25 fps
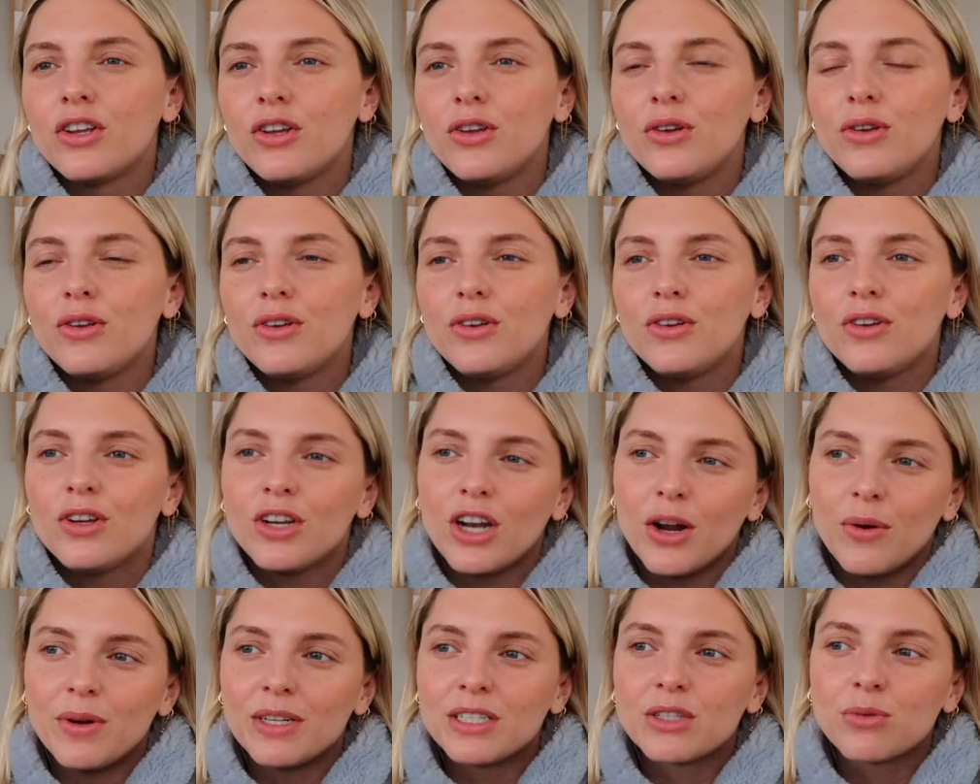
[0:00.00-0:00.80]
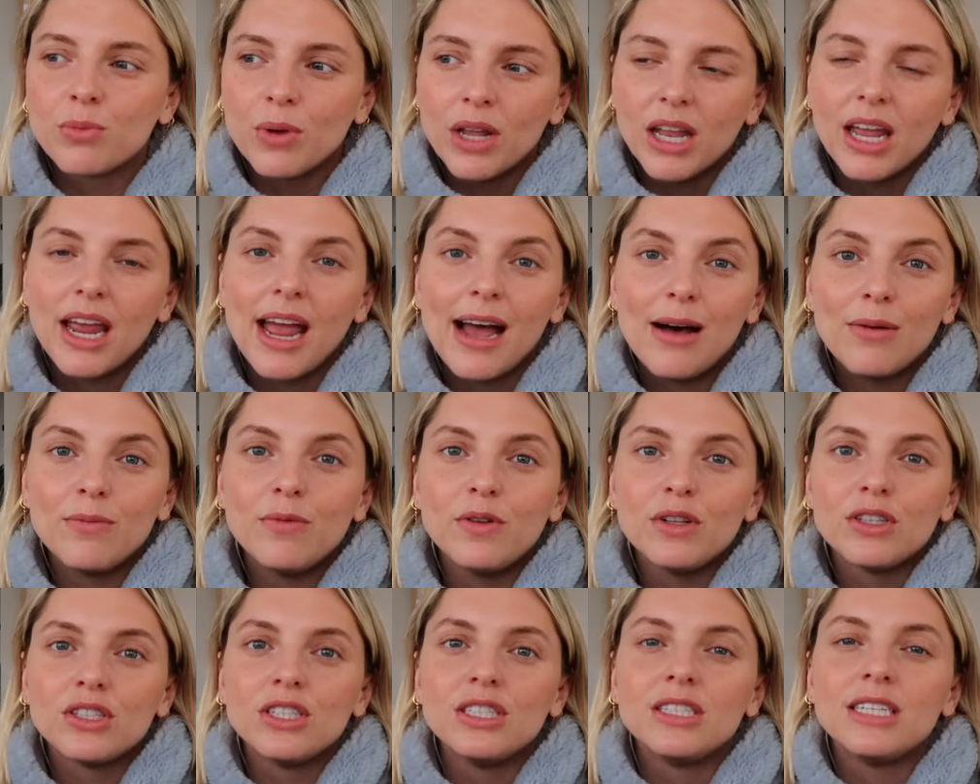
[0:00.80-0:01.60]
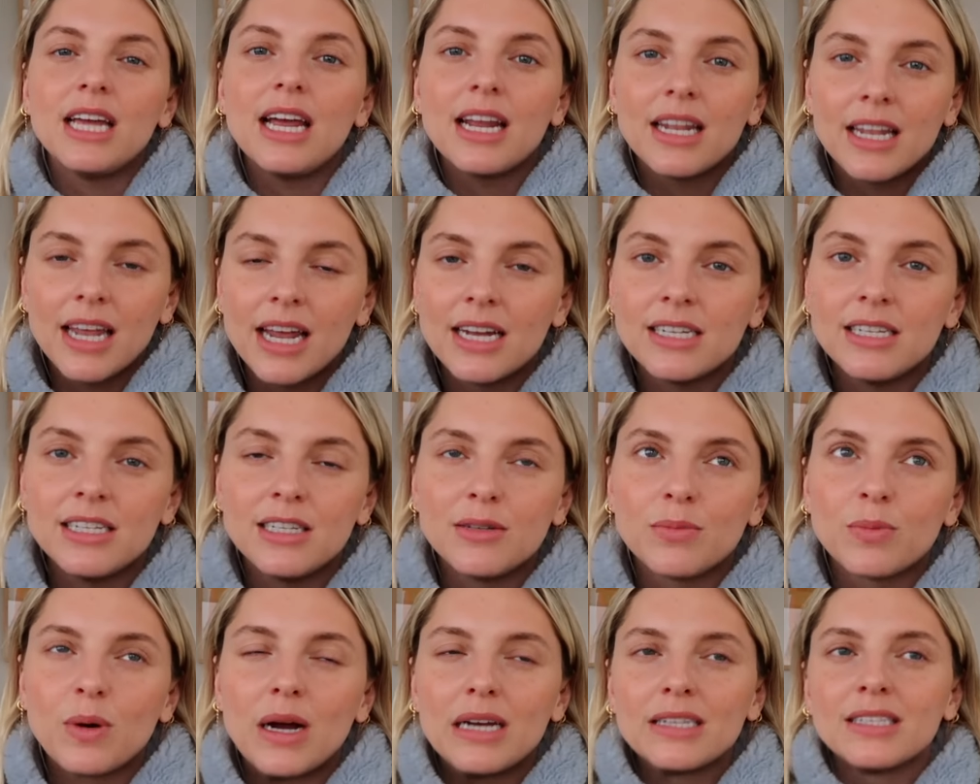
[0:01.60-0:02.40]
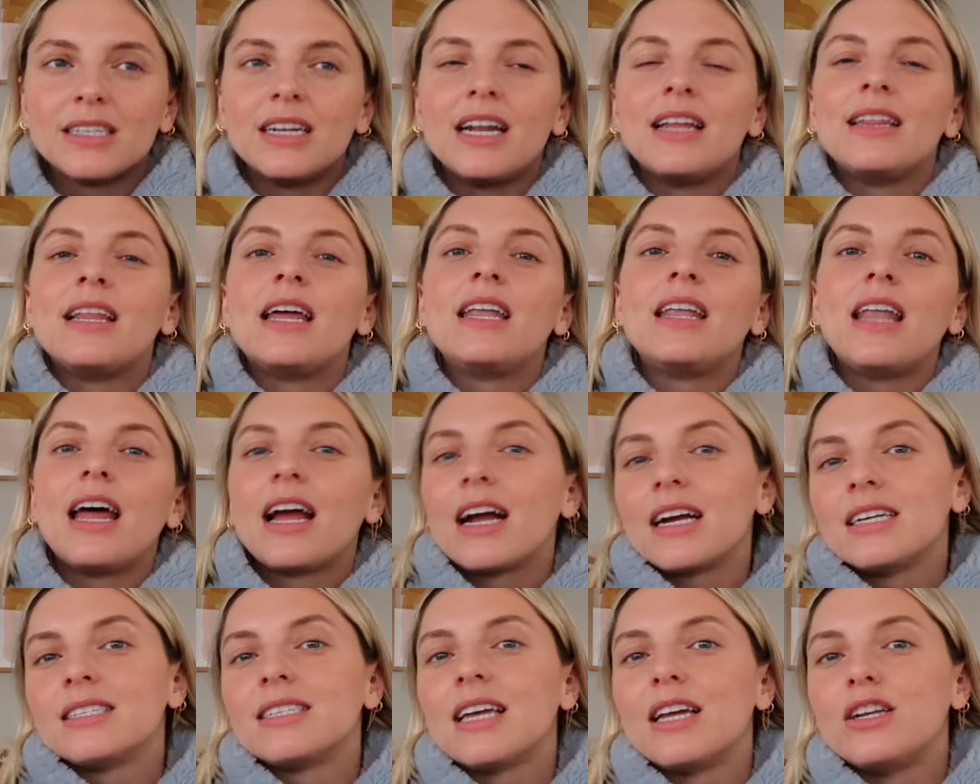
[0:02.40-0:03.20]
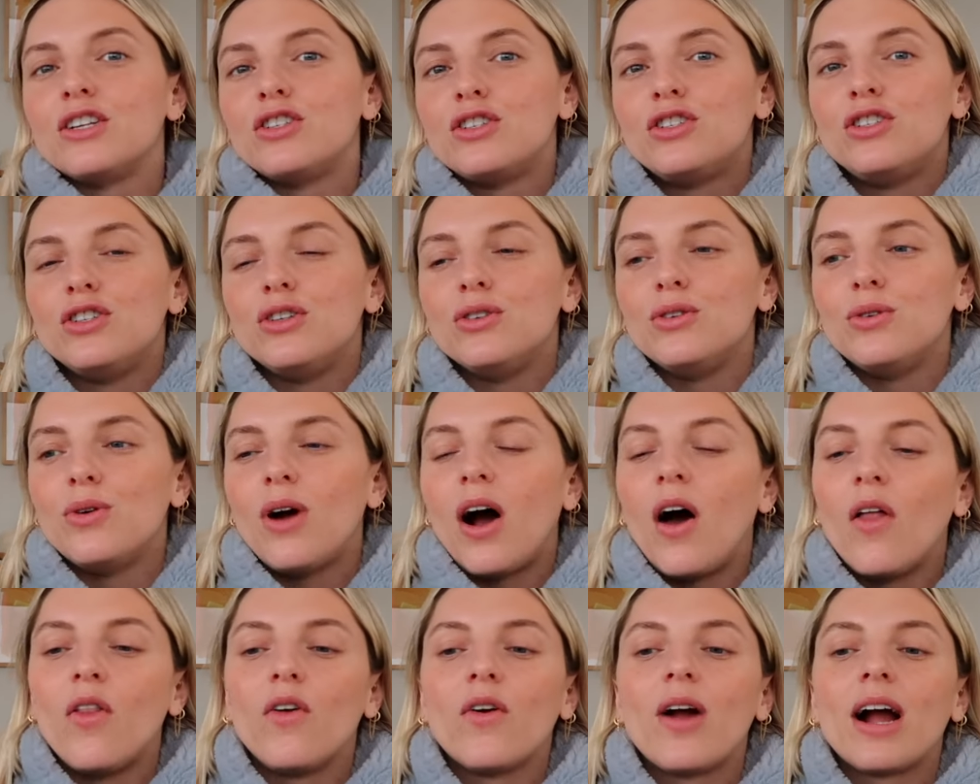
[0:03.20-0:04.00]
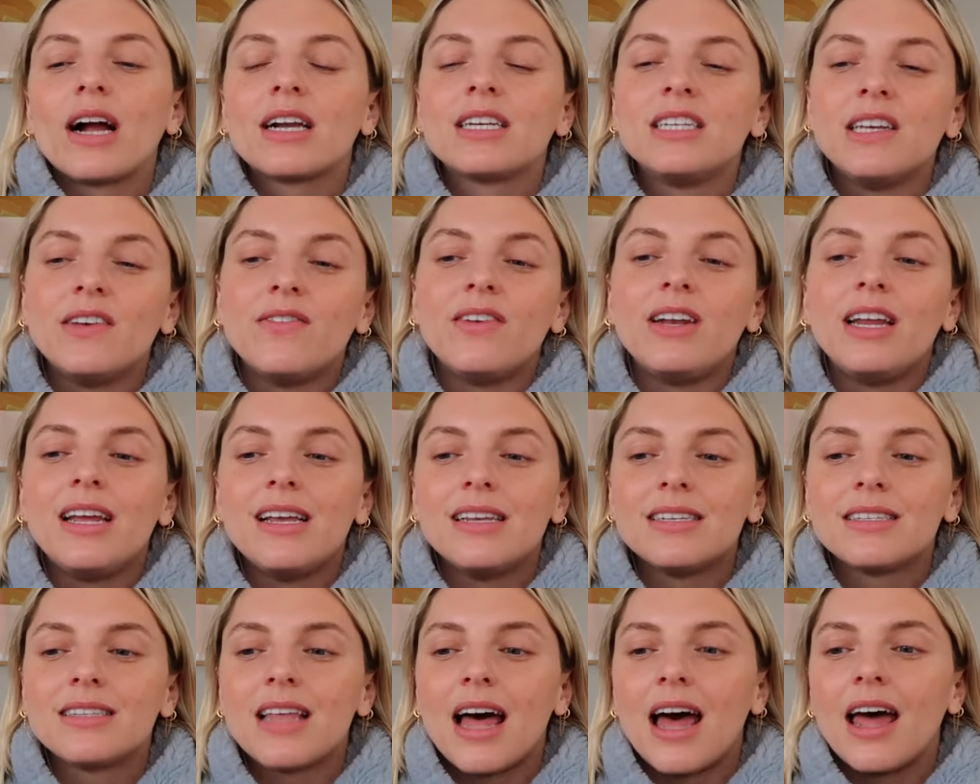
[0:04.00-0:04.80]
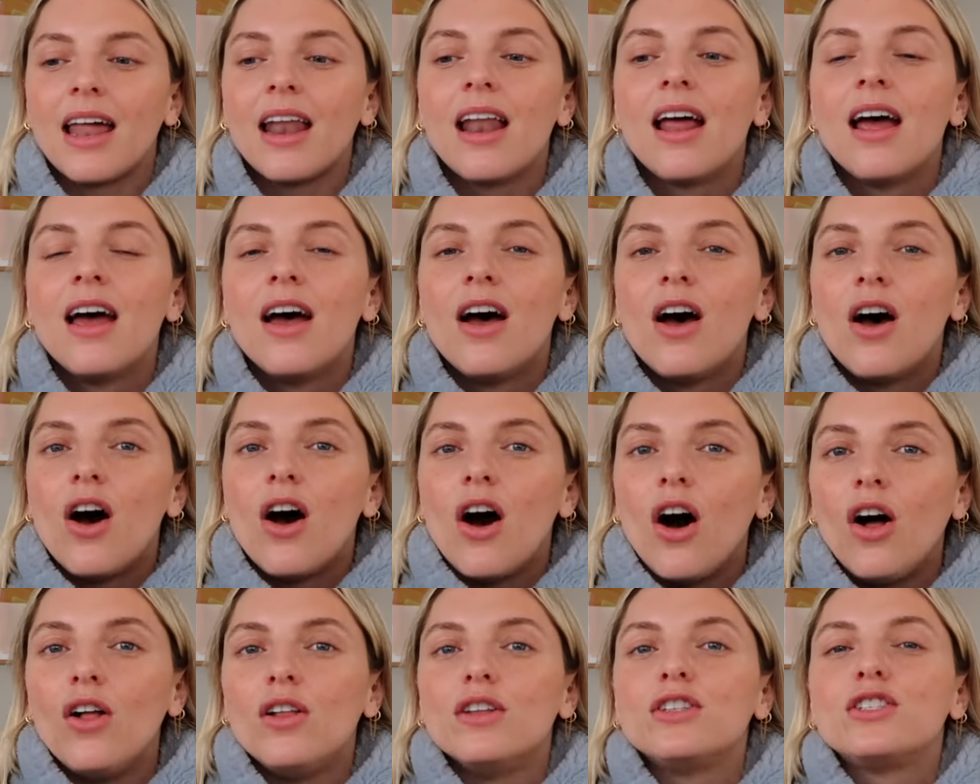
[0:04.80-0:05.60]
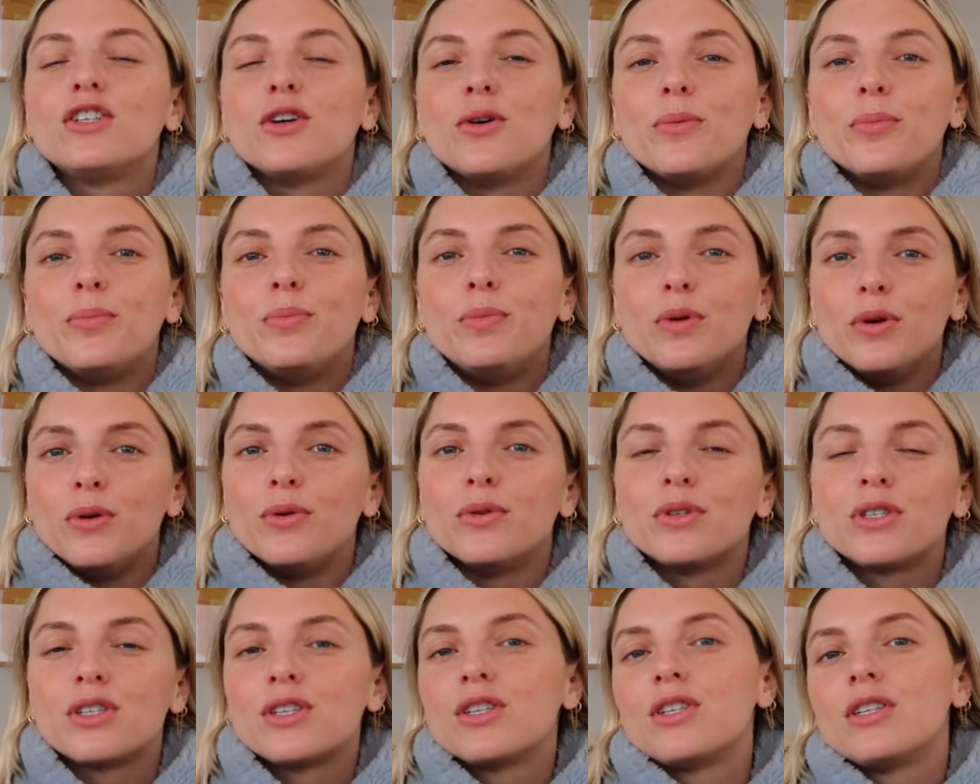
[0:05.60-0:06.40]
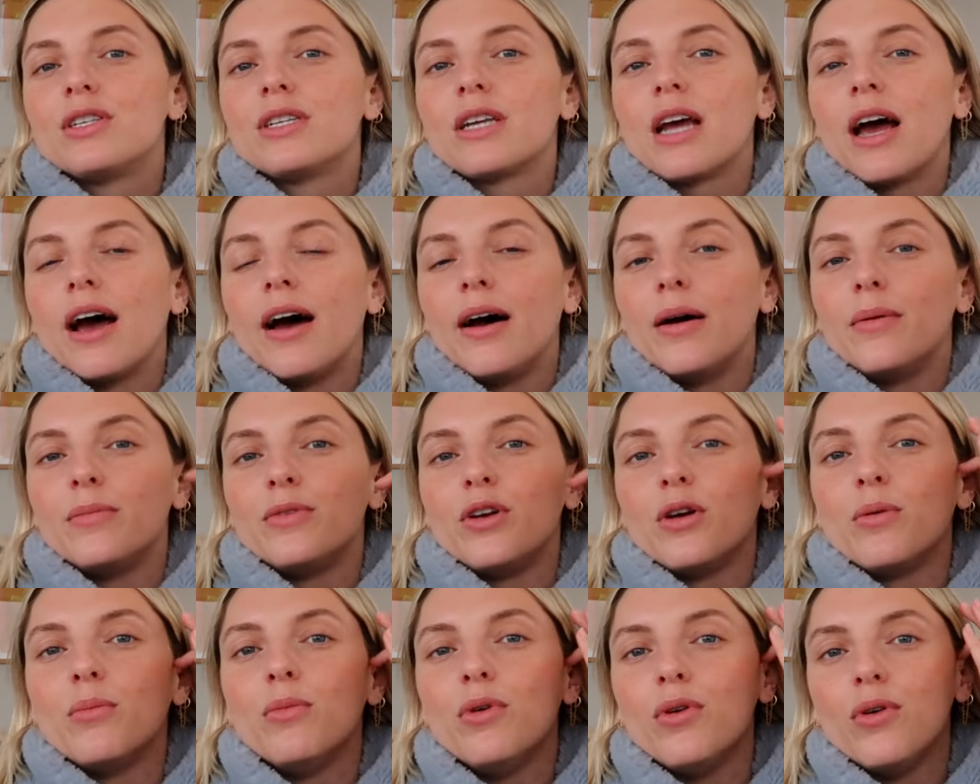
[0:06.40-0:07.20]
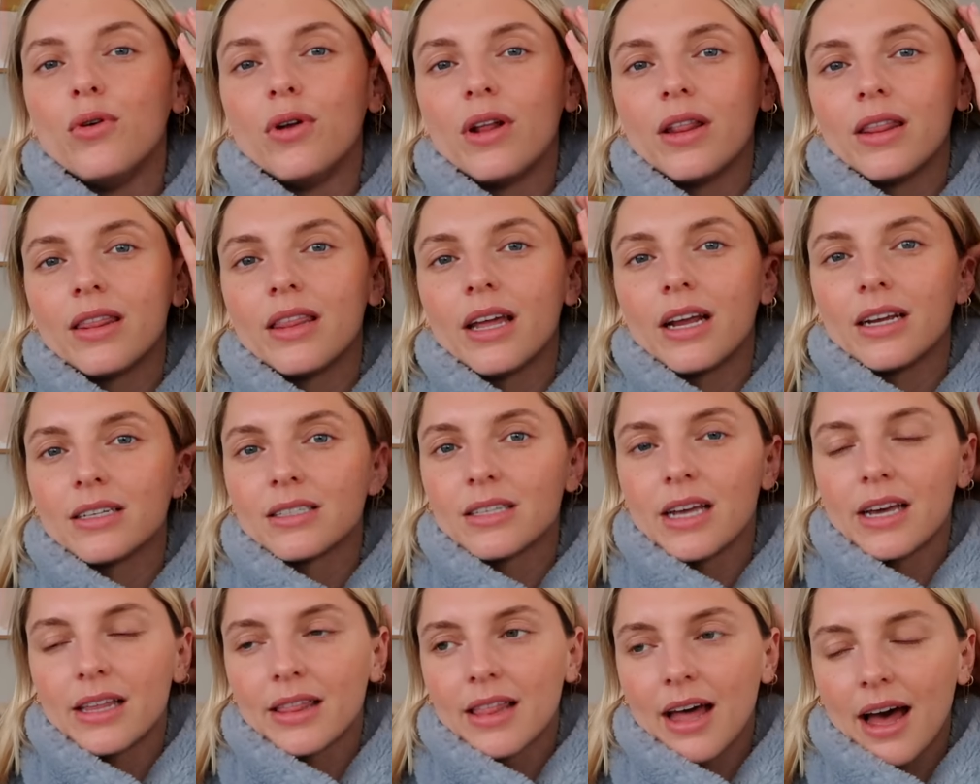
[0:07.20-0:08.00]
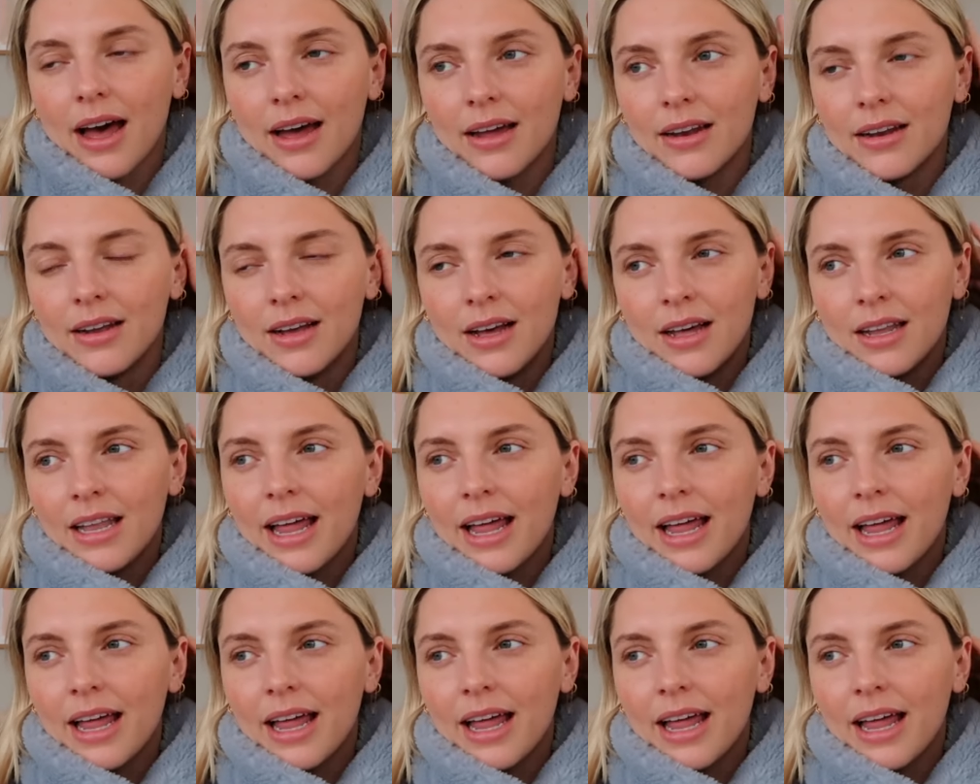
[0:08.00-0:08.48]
You know, it's really helpful to take the antidepressant and then, like I said, do other activities that also boost your mood and things like that.